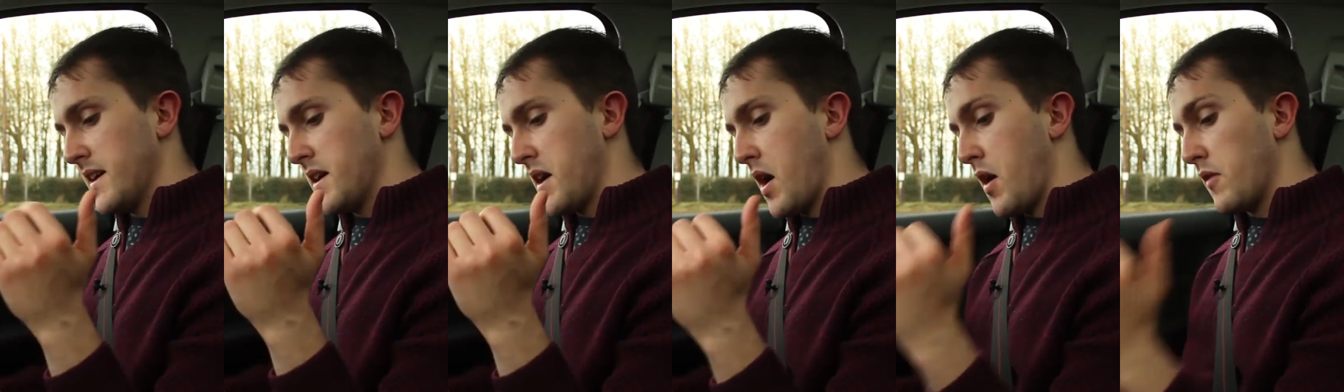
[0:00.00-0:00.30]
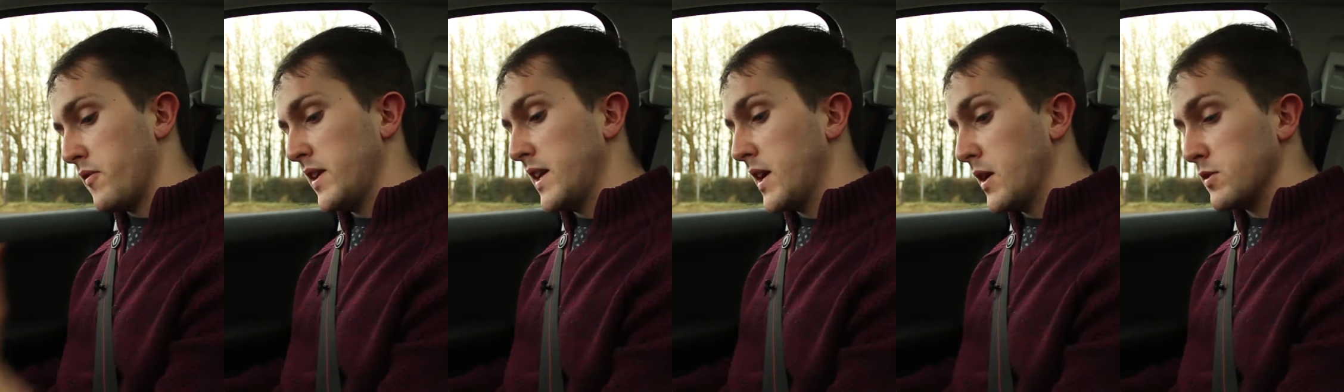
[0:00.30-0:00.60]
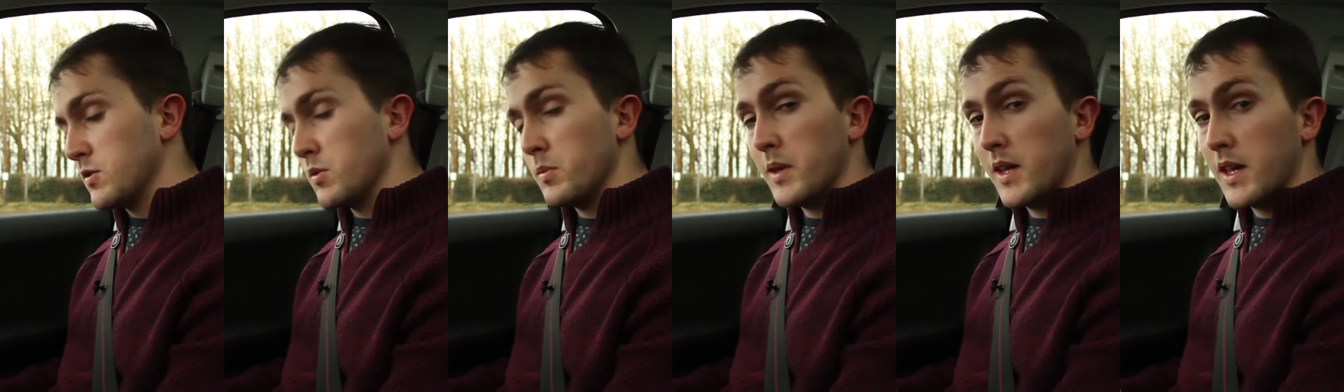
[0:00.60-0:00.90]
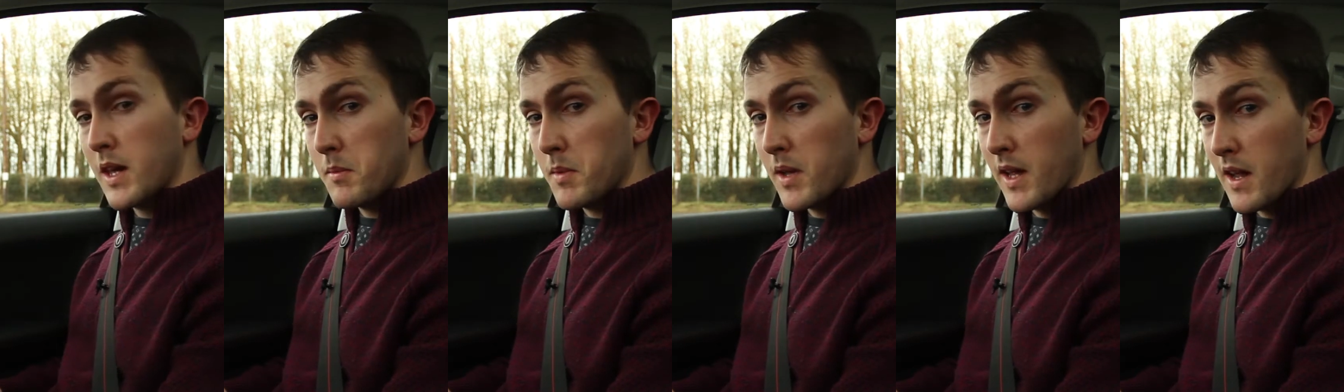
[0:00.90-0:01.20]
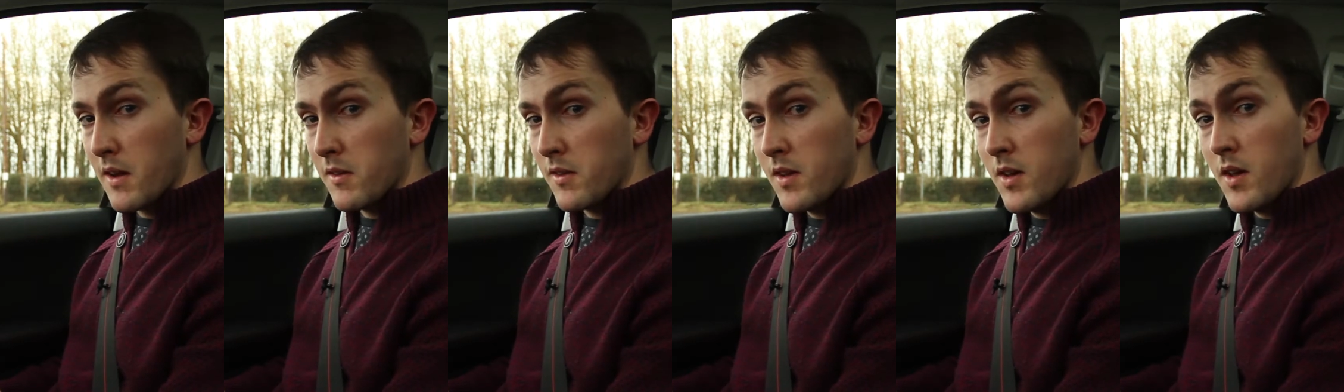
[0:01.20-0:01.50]
our videos will be coming
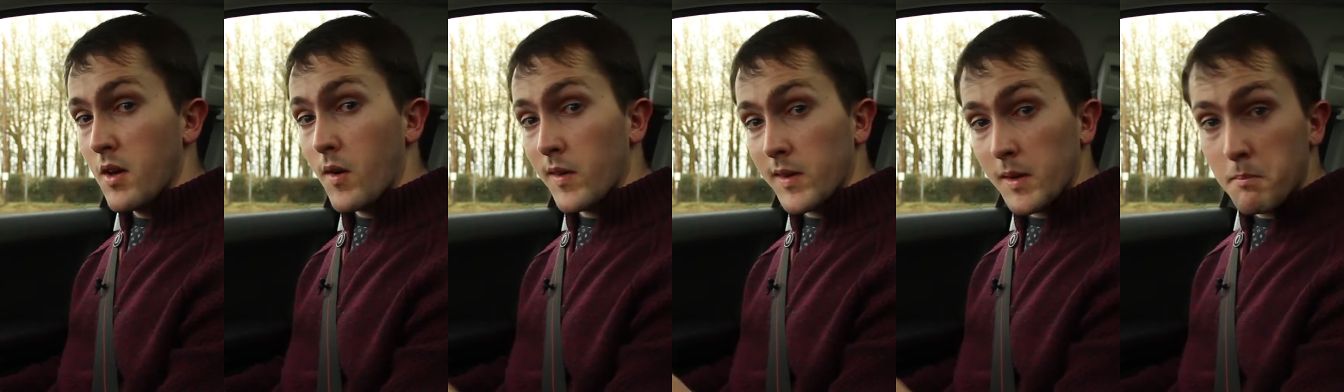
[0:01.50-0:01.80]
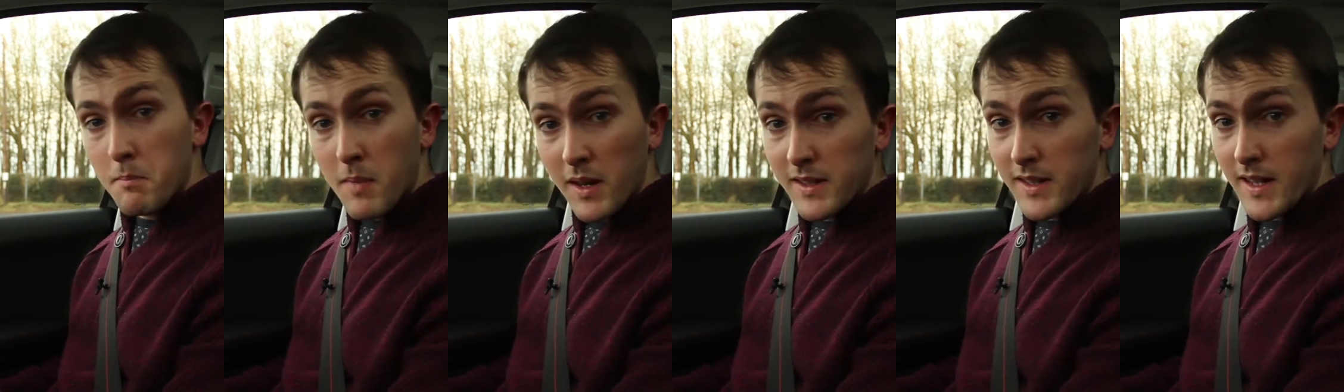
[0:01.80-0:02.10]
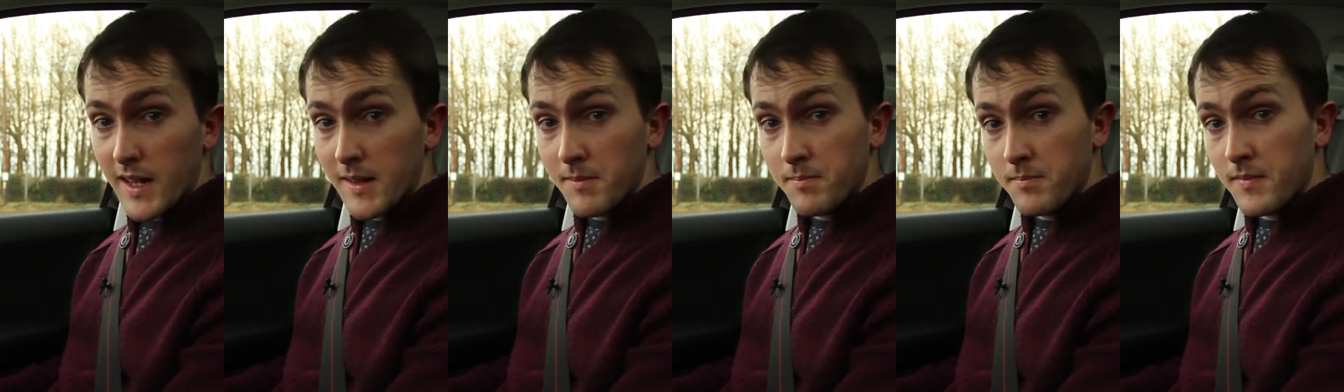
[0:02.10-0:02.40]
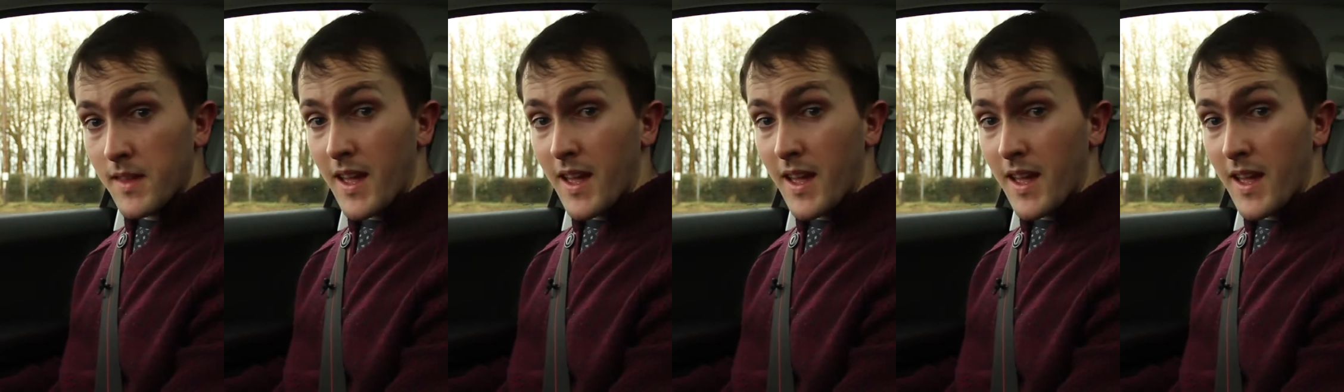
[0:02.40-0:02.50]
out on a Monday